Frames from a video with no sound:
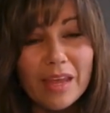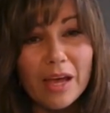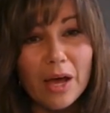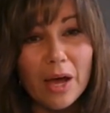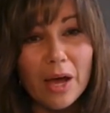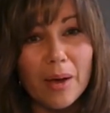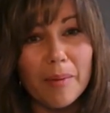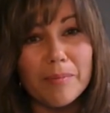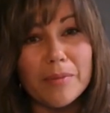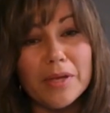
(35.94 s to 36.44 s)

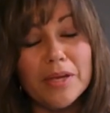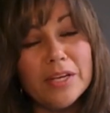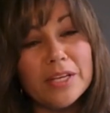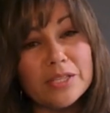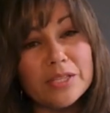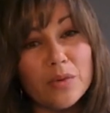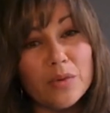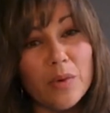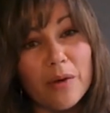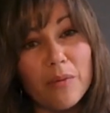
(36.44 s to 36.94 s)
Um,
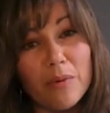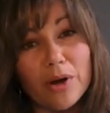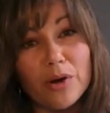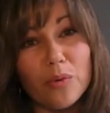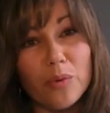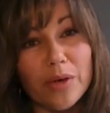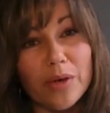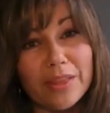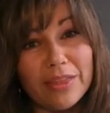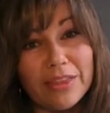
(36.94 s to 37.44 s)
so I
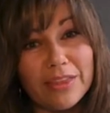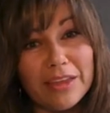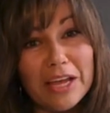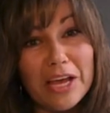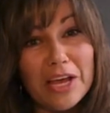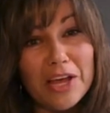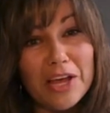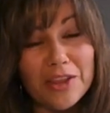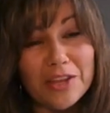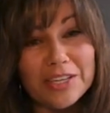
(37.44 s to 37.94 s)
work with
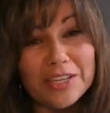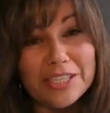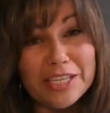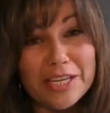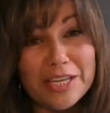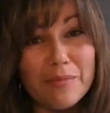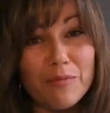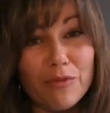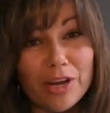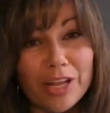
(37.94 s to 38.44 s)
the
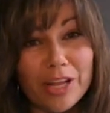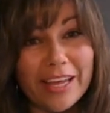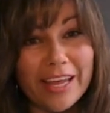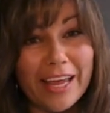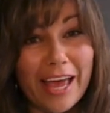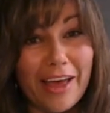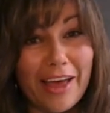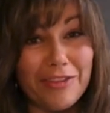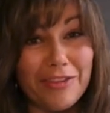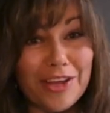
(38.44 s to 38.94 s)
team
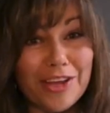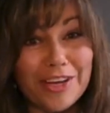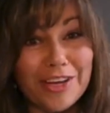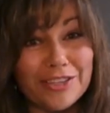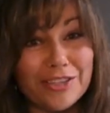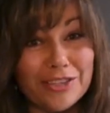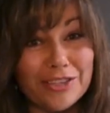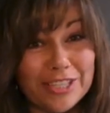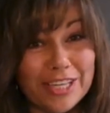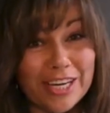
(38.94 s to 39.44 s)
really at the
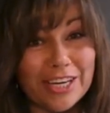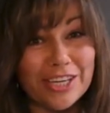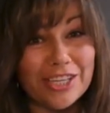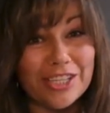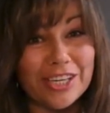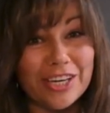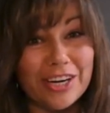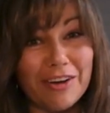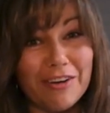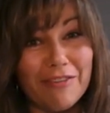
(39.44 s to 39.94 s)

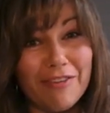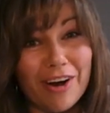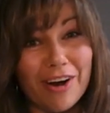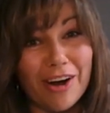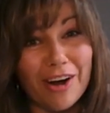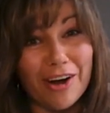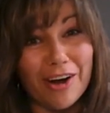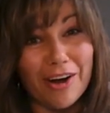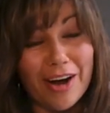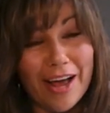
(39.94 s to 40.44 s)
intersection of
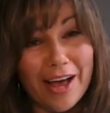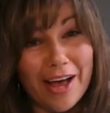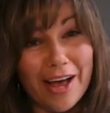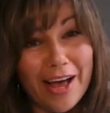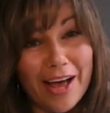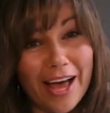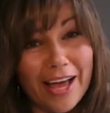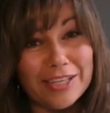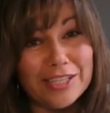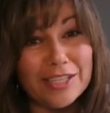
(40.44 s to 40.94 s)
our uh,
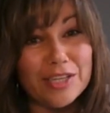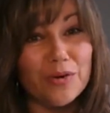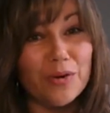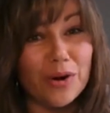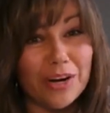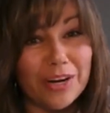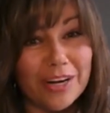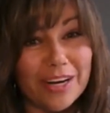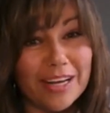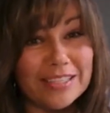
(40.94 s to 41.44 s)
I T
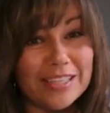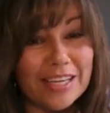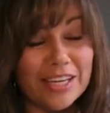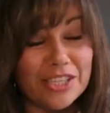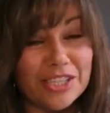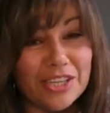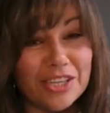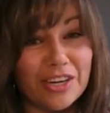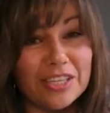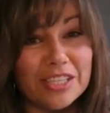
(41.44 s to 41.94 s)

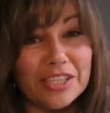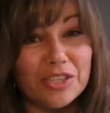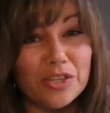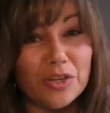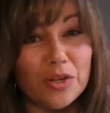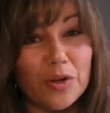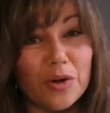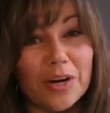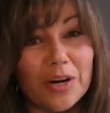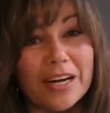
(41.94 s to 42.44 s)
organization, our
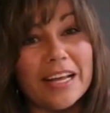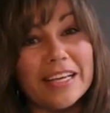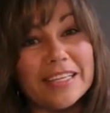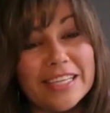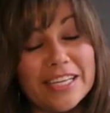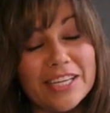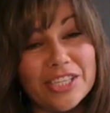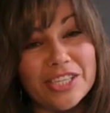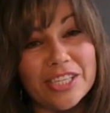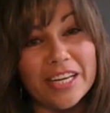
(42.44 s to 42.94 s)
digital
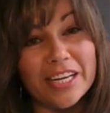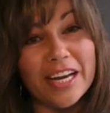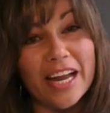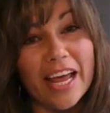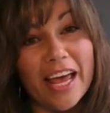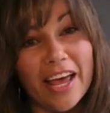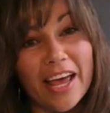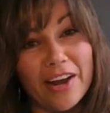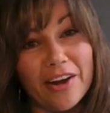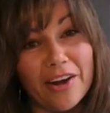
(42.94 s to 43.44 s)

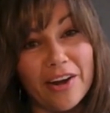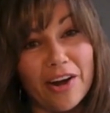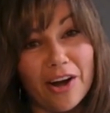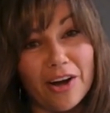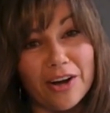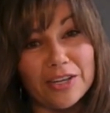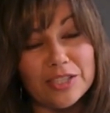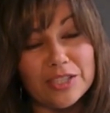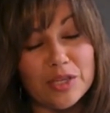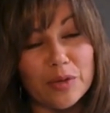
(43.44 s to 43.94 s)
organization, and
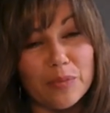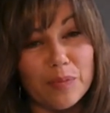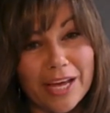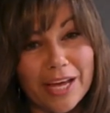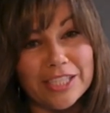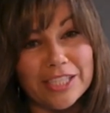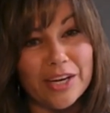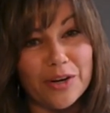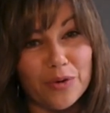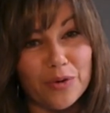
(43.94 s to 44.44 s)
our
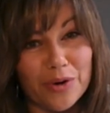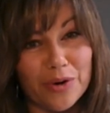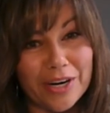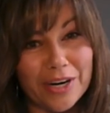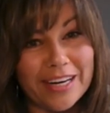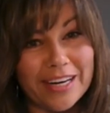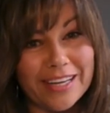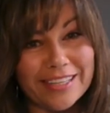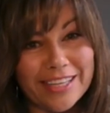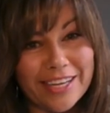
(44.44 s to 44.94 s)
supply chain
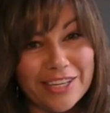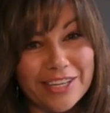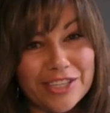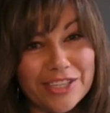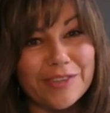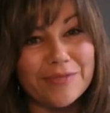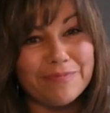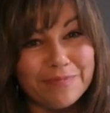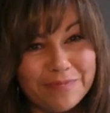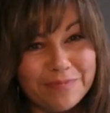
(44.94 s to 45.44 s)

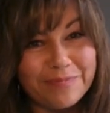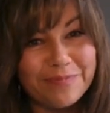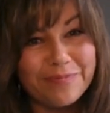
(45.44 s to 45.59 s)
organization.